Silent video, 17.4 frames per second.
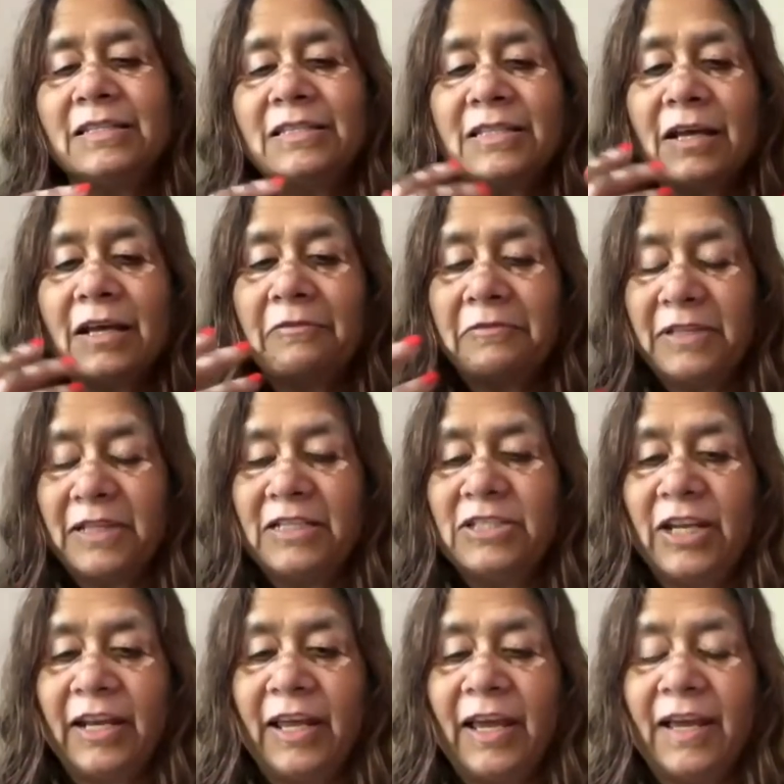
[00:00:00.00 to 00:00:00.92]
and stuff in the
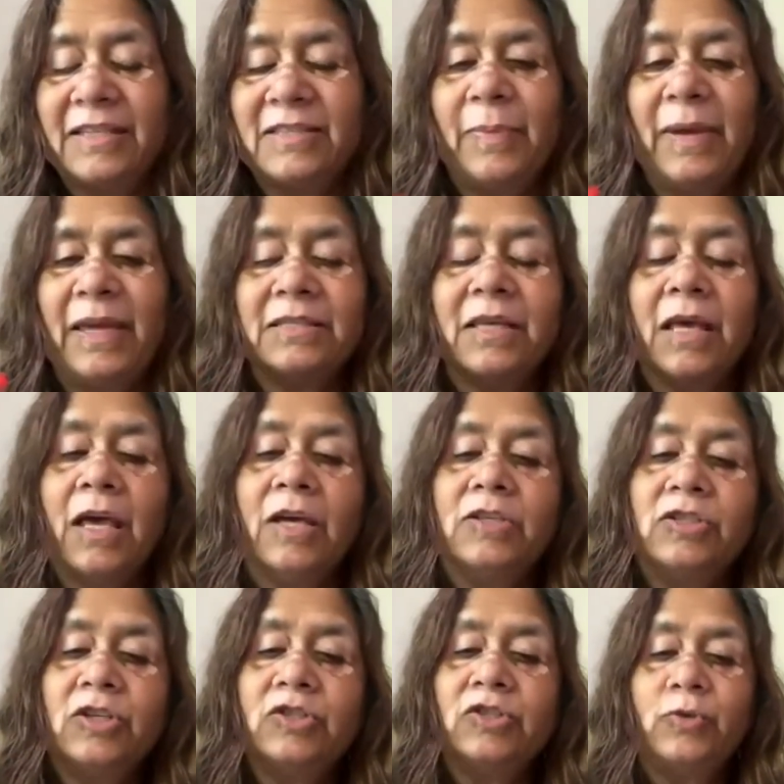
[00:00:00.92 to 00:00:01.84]
Gen AI space.
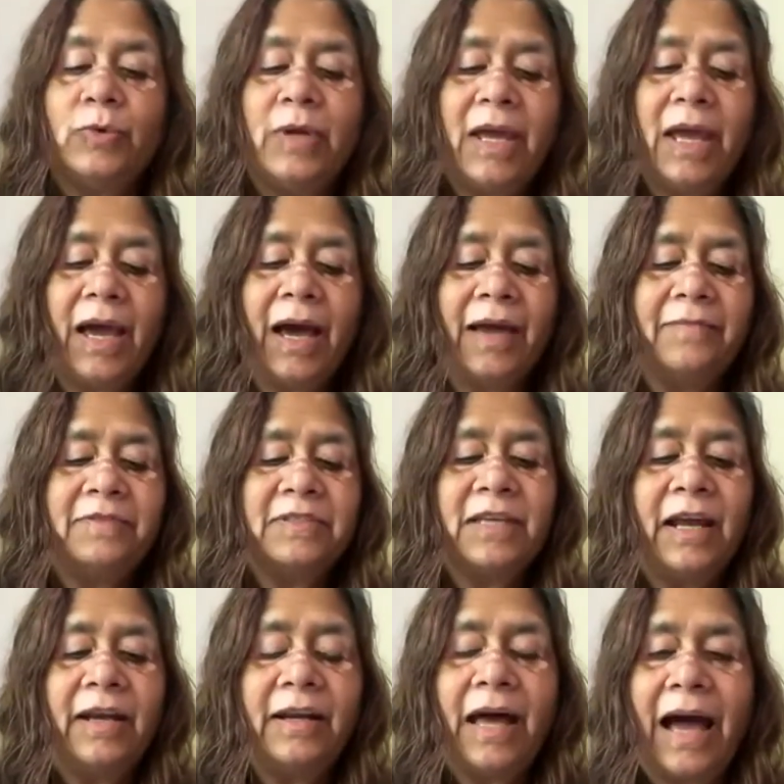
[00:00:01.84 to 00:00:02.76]
So today I've
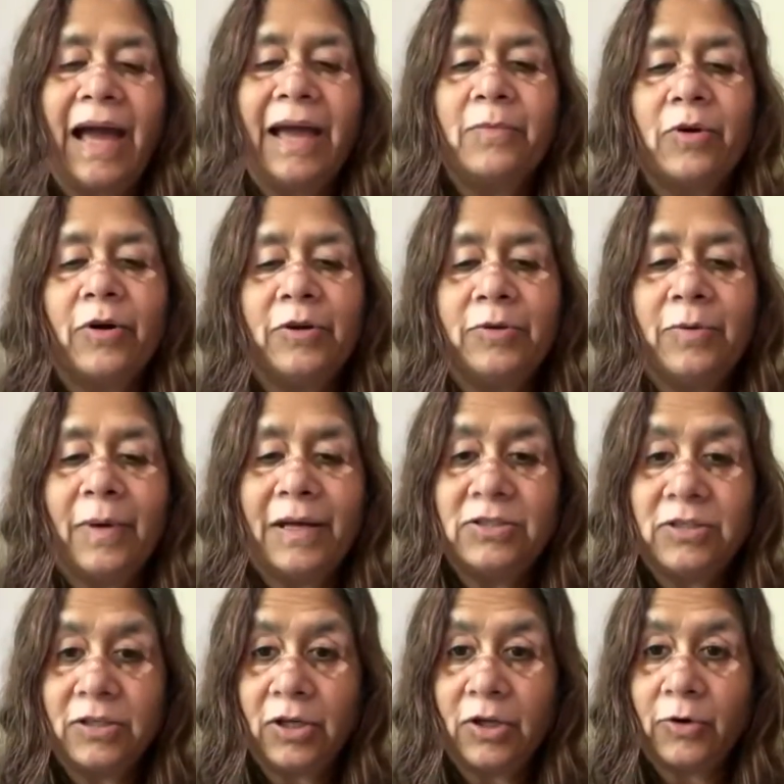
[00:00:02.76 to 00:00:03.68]
said I'm going to
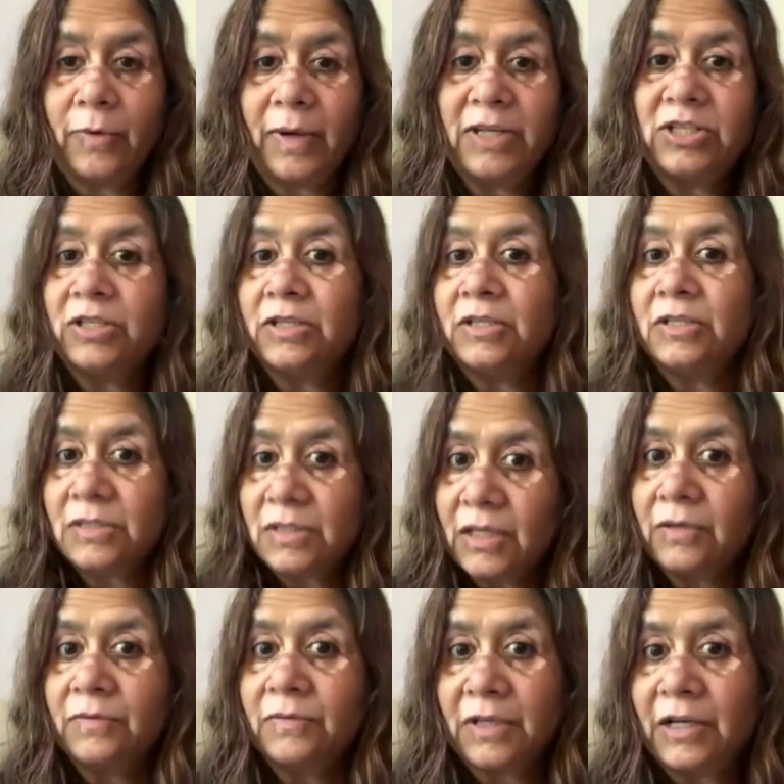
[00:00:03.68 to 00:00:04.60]
answer your questions
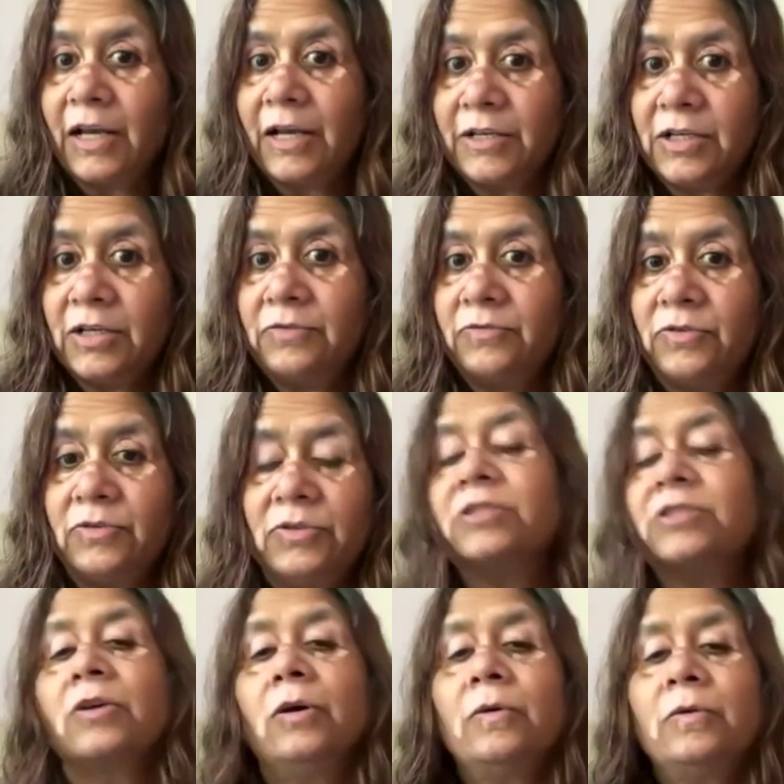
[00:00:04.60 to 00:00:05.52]
related to
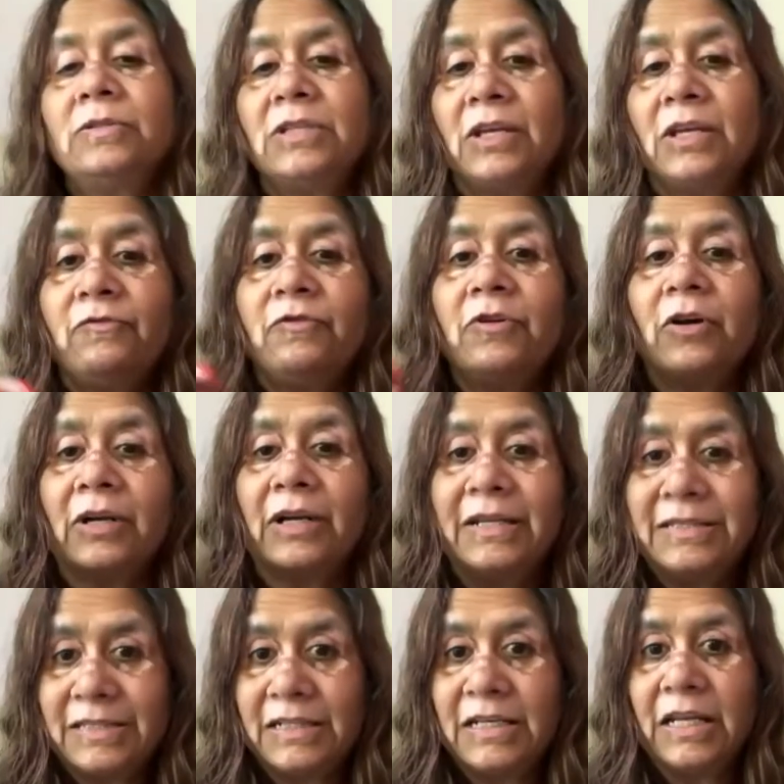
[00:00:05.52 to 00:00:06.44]
this course if you're
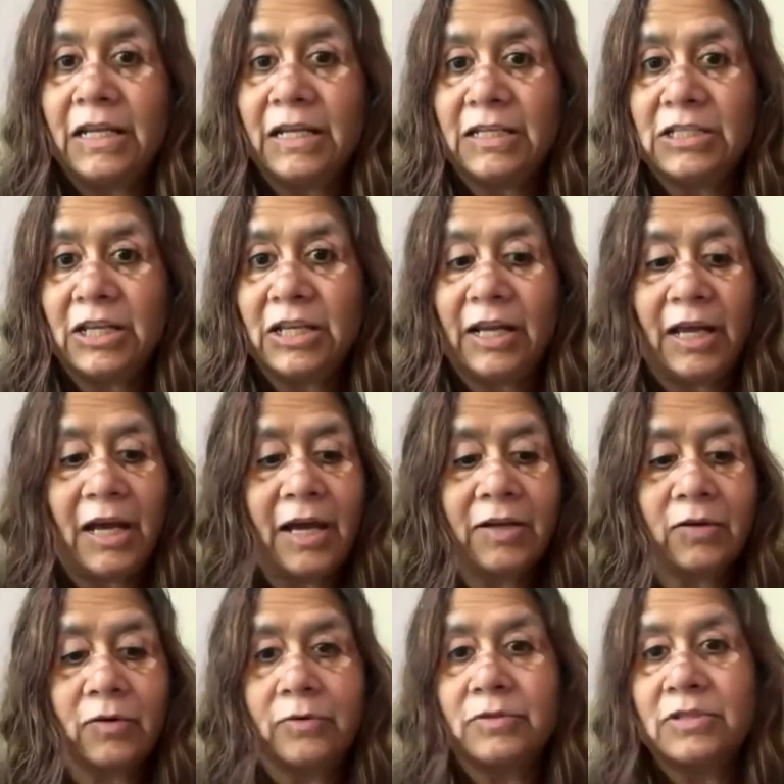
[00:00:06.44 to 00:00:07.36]
considering Gen
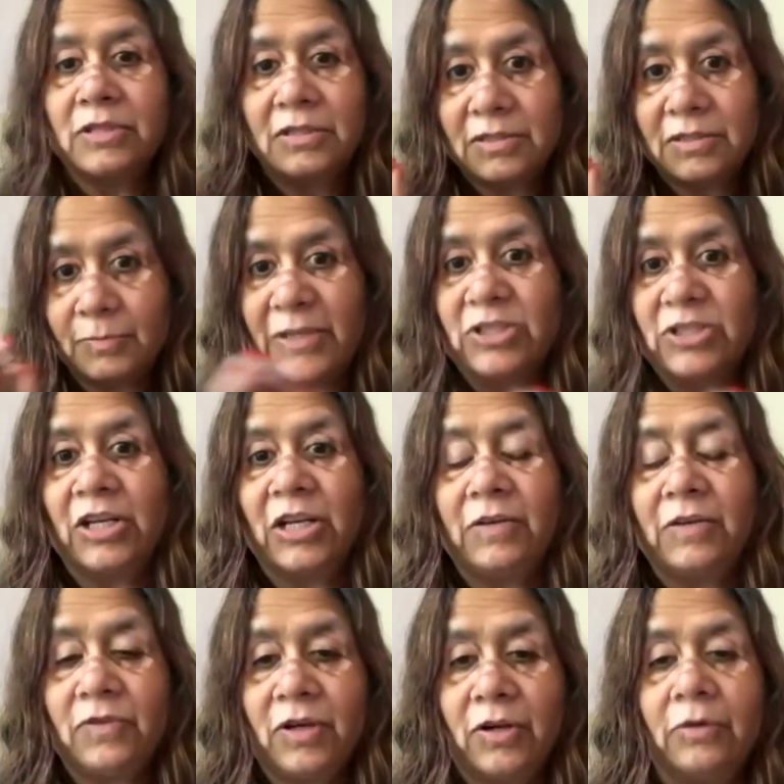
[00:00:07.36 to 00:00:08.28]
AI courses,
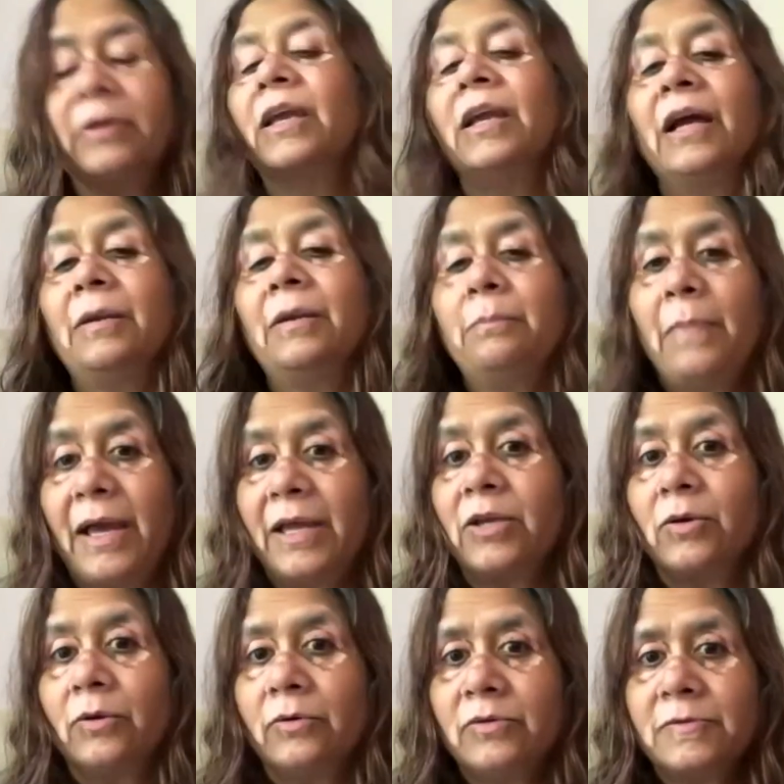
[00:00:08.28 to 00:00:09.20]
especially if you're looking at my
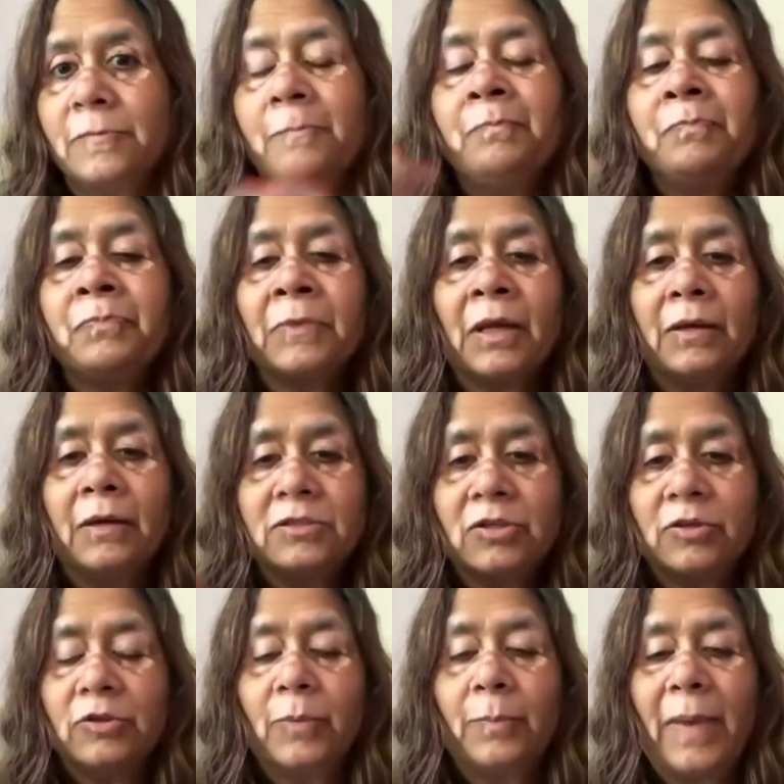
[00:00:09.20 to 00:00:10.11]
course.
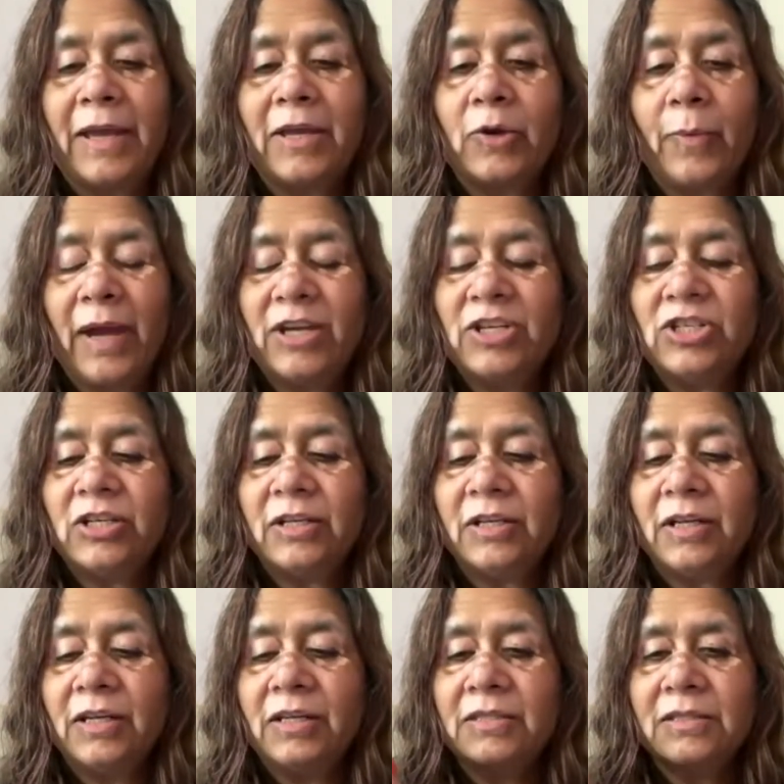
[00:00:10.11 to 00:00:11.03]
So my
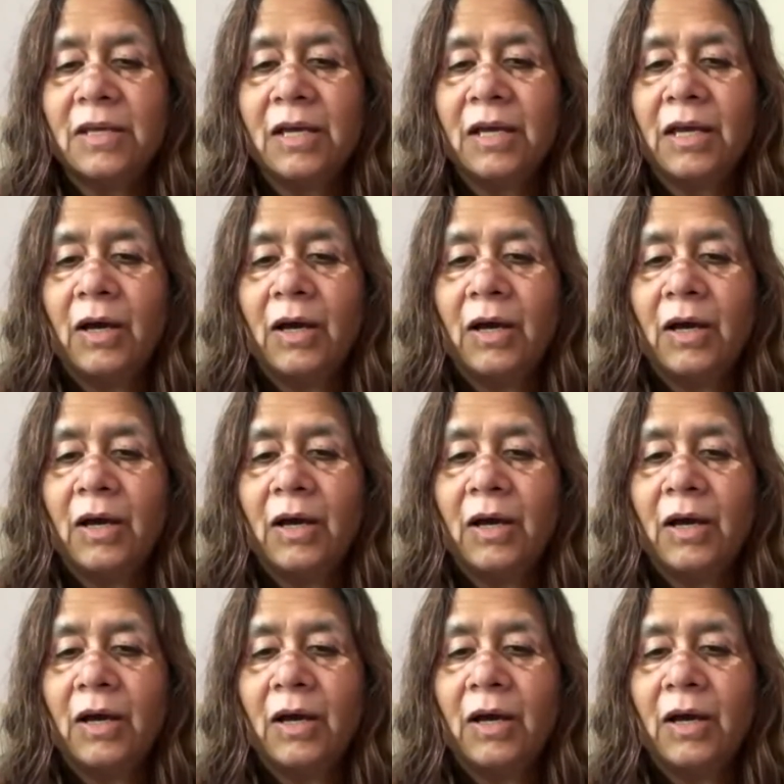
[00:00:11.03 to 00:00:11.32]
question is,